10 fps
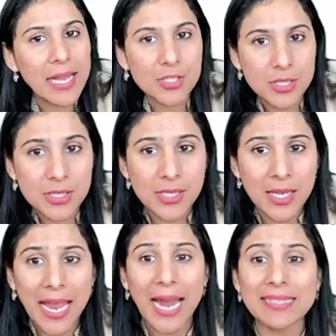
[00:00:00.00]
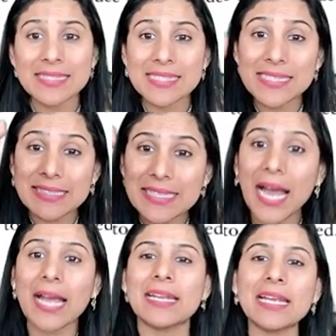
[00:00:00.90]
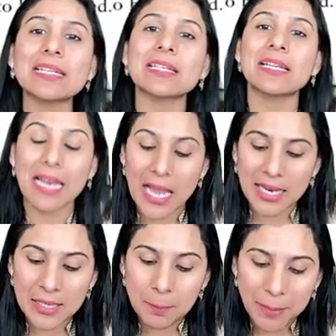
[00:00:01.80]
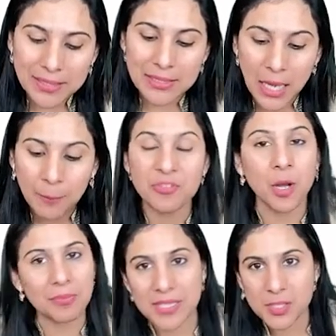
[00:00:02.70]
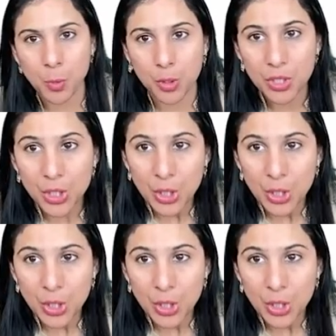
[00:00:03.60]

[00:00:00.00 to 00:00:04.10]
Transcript: lectures and this is the direct line picked up from this book.